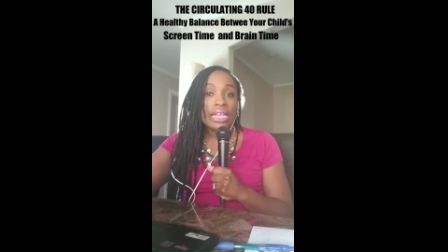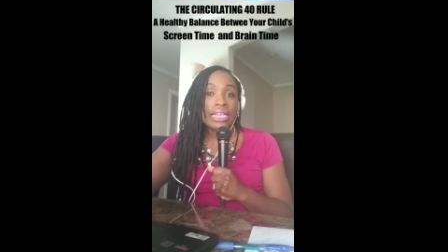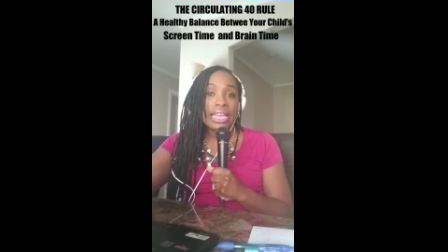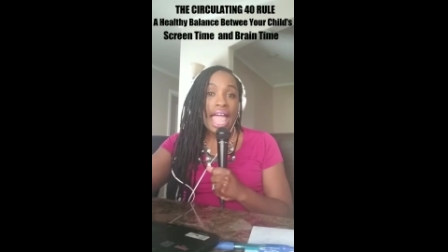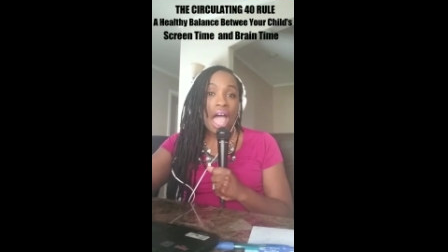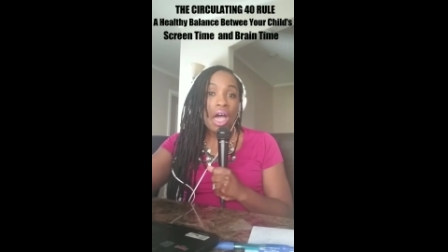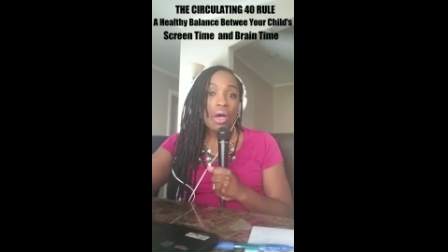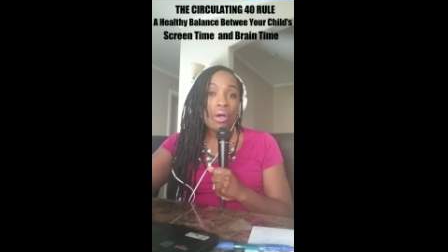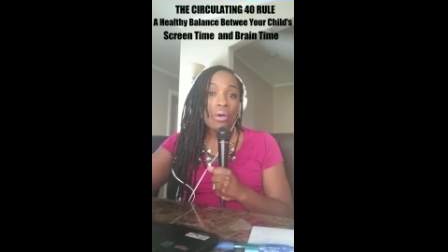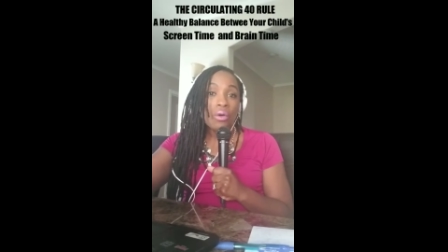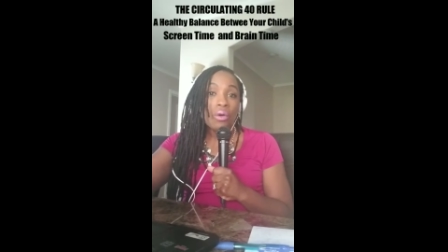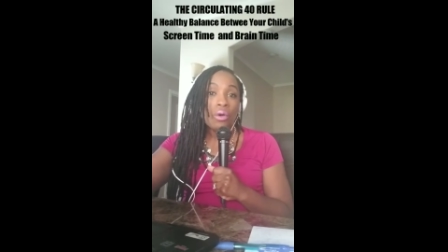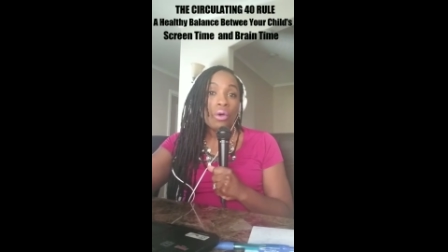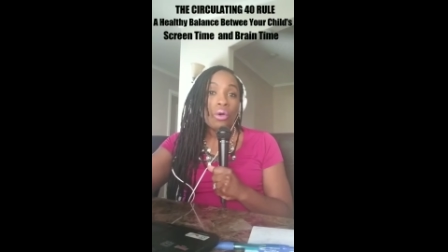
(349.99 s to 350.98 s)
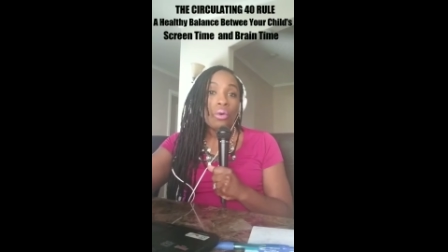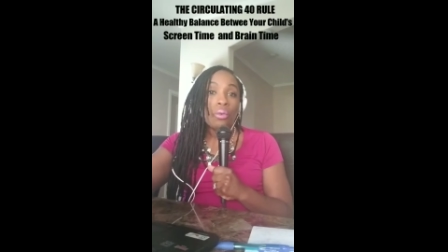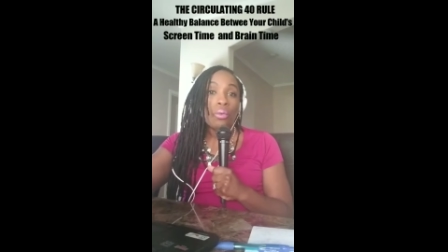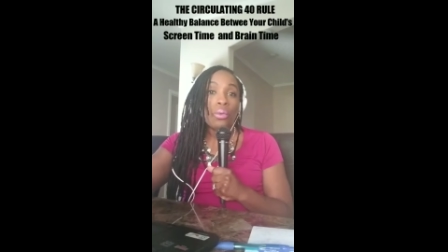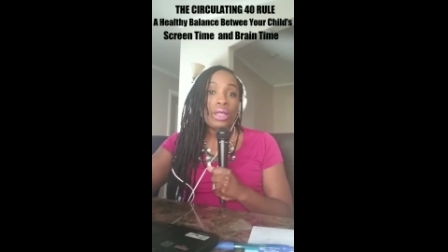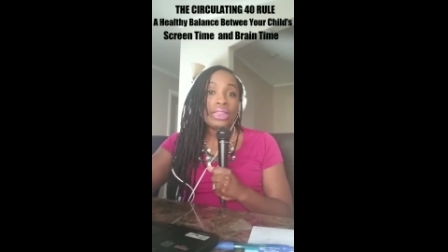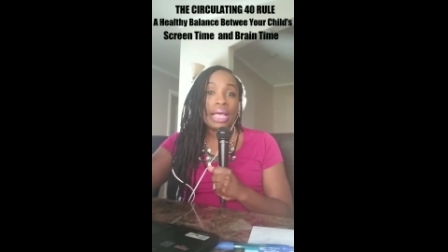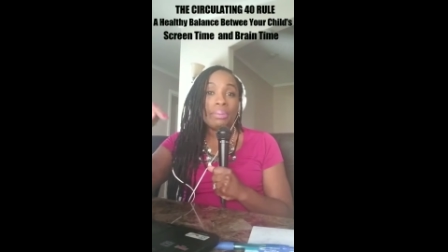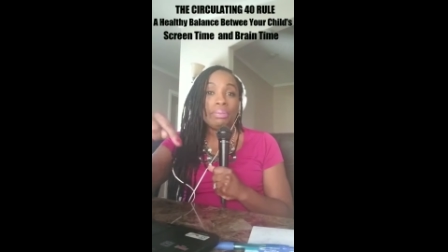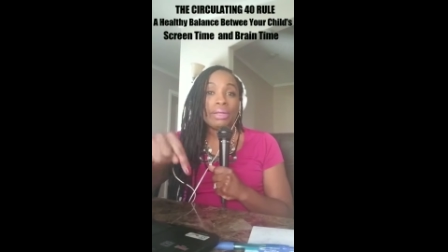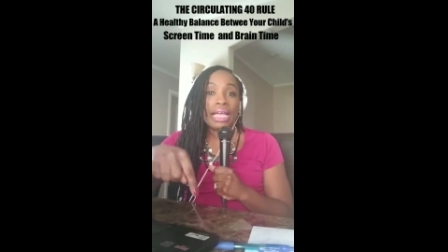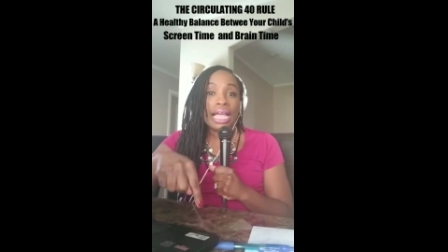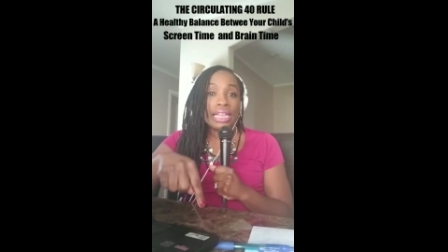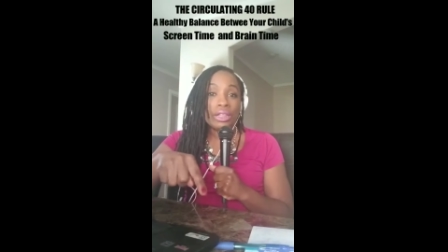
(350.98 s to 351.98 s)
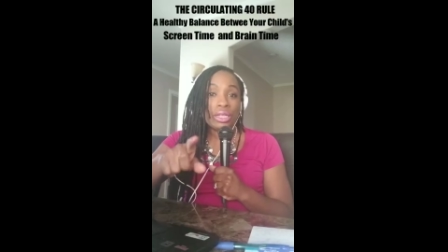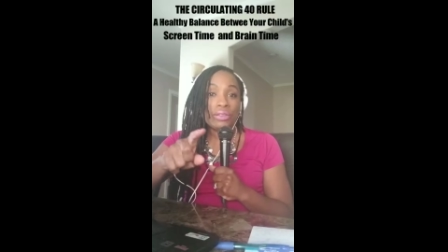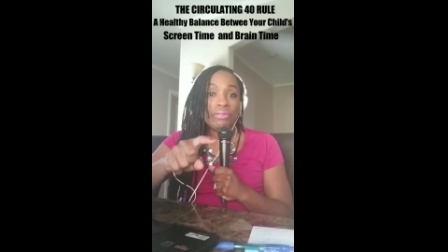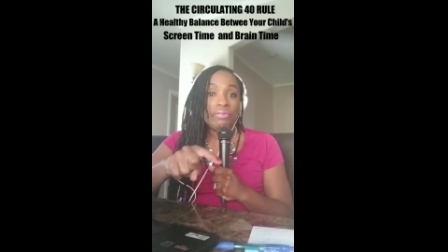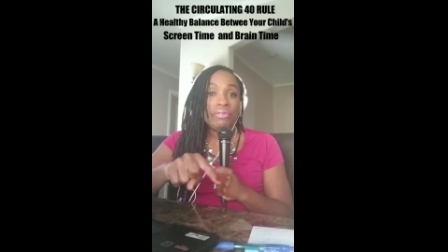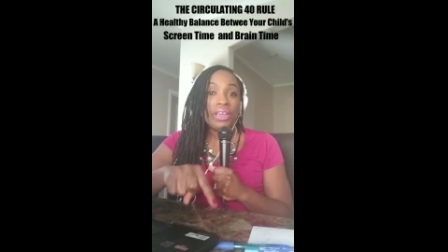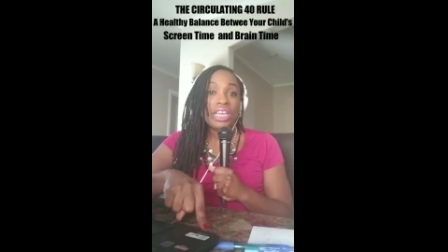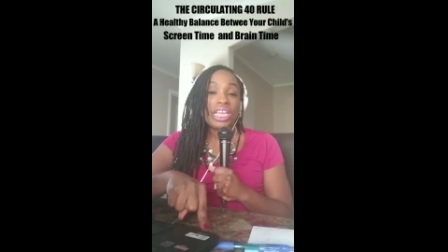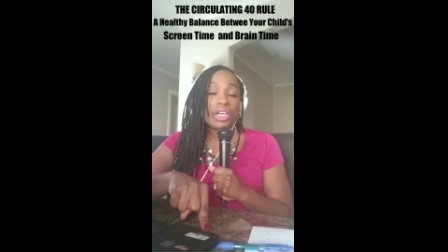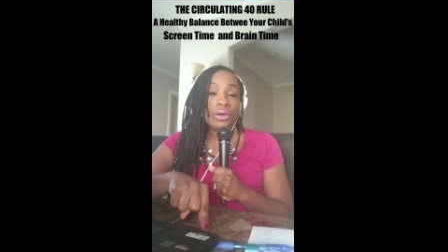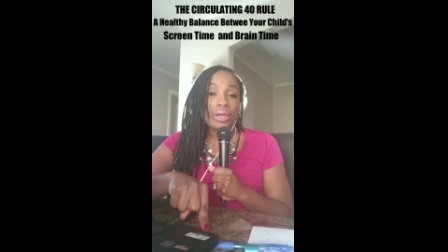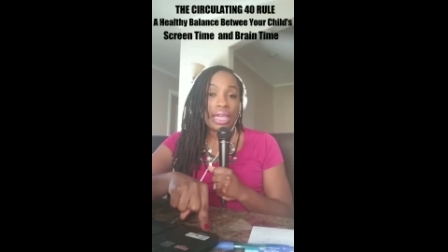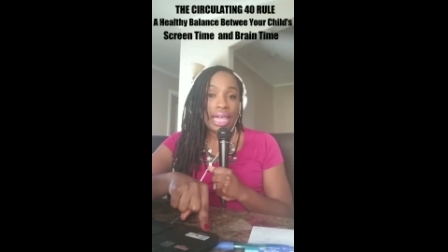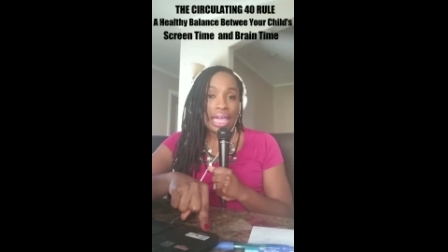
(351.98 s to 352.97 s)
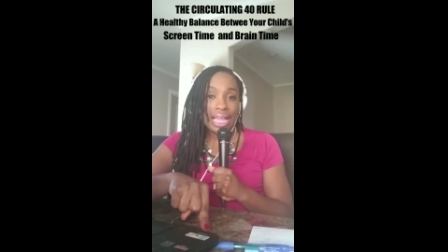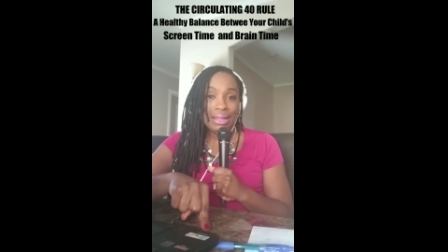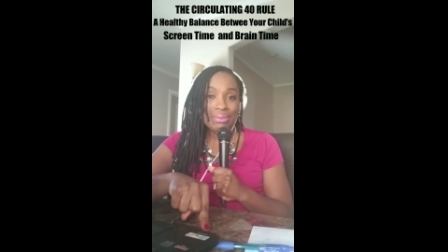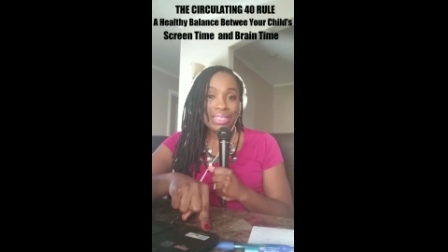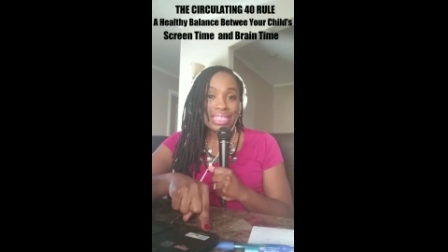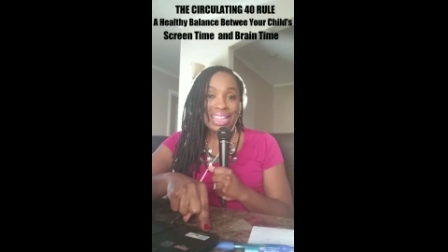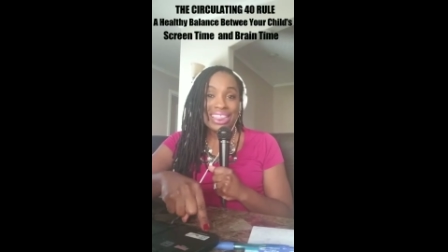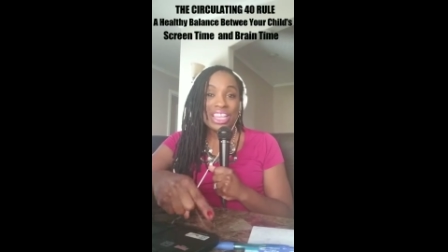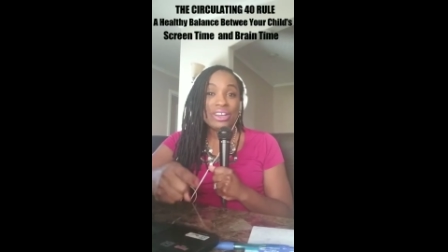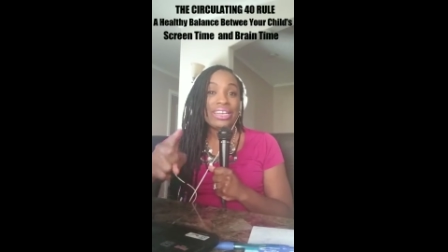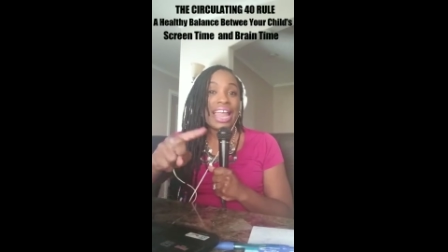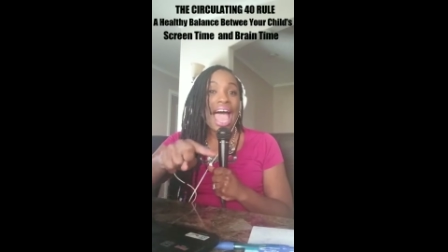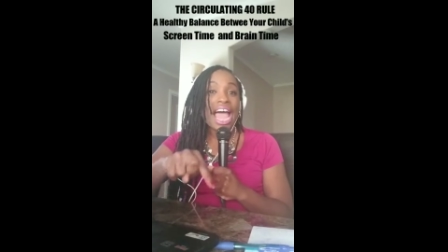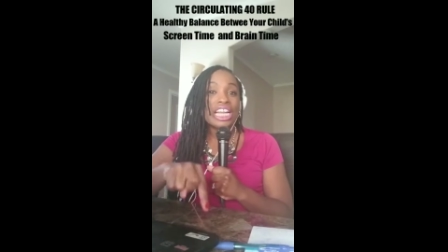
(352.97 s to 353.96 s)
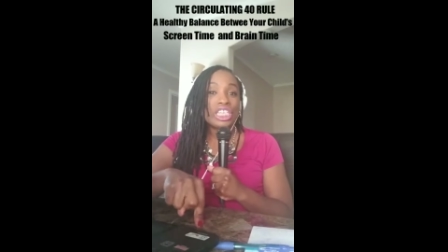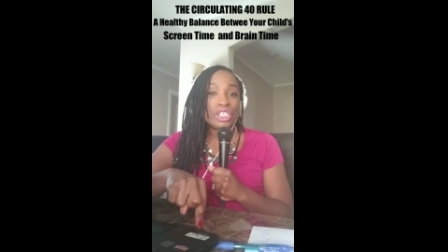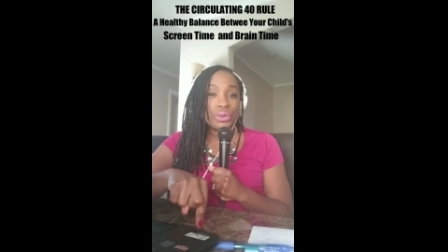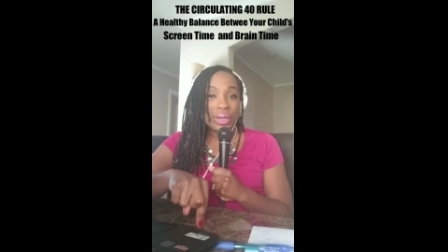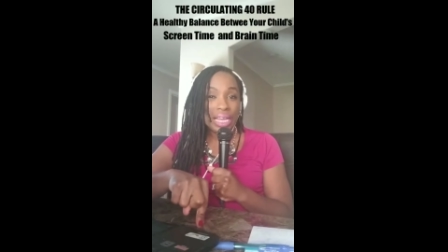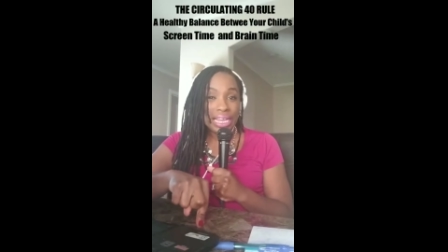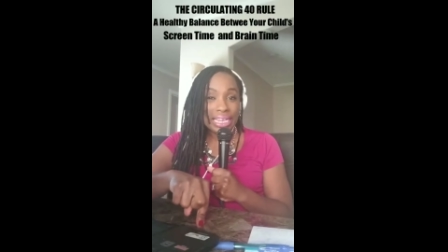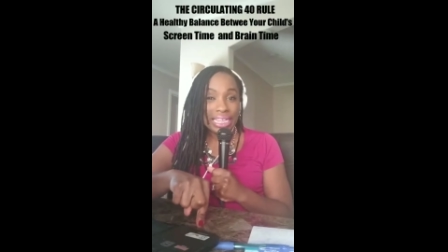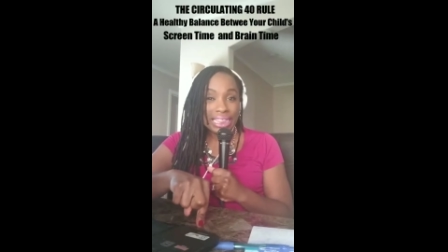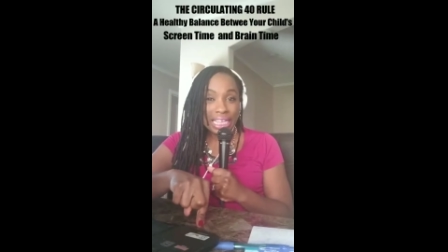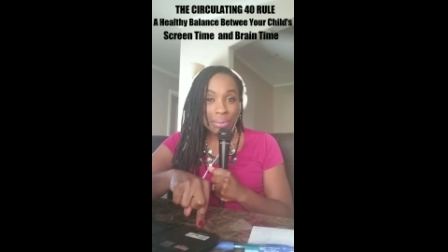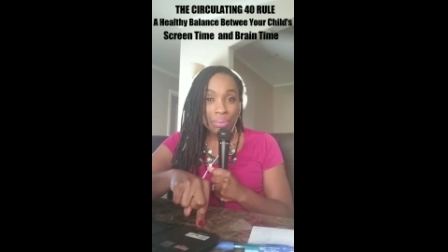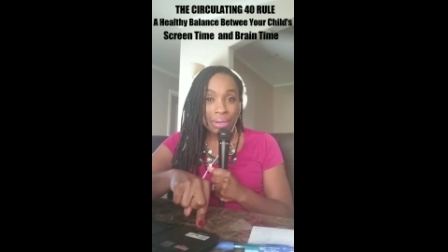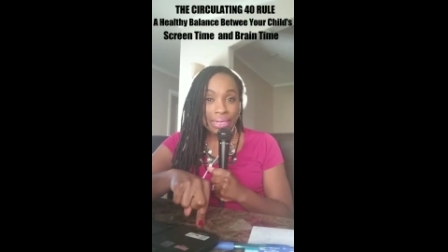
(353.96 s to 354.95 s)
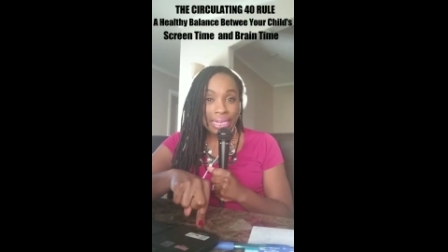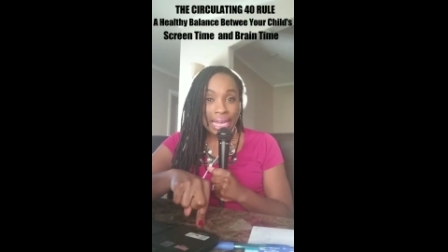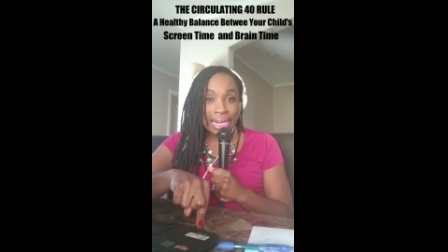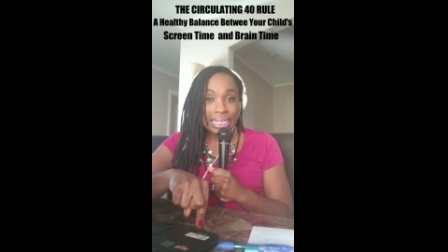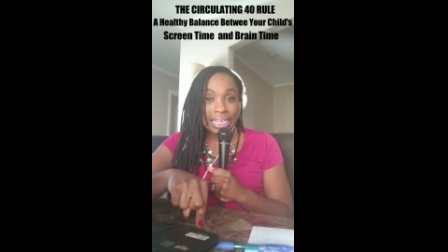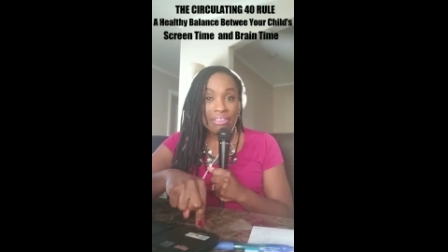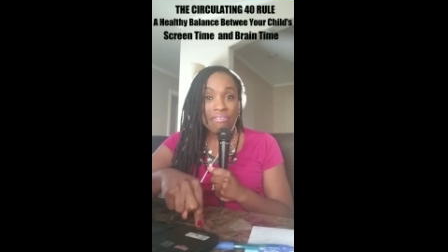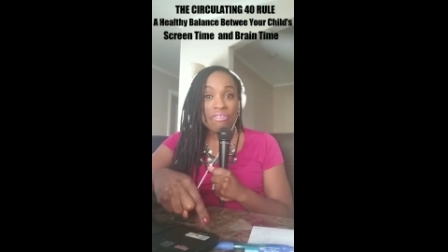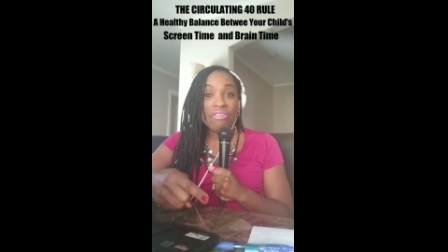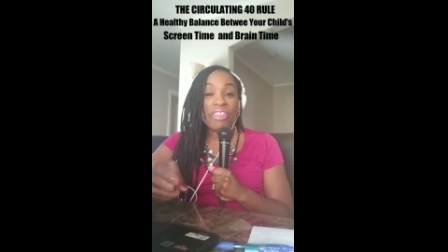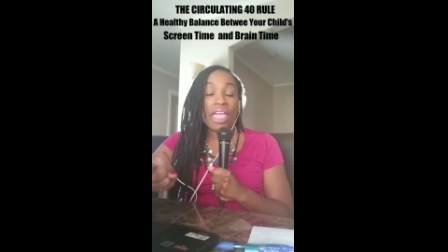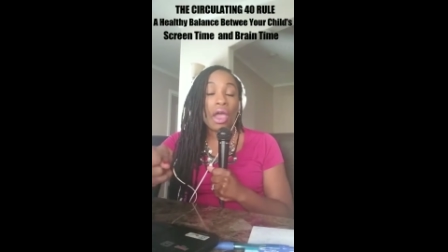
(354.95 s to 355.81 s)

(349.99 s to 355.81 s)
Now, when they're playing those video games, they're not doing anything productive.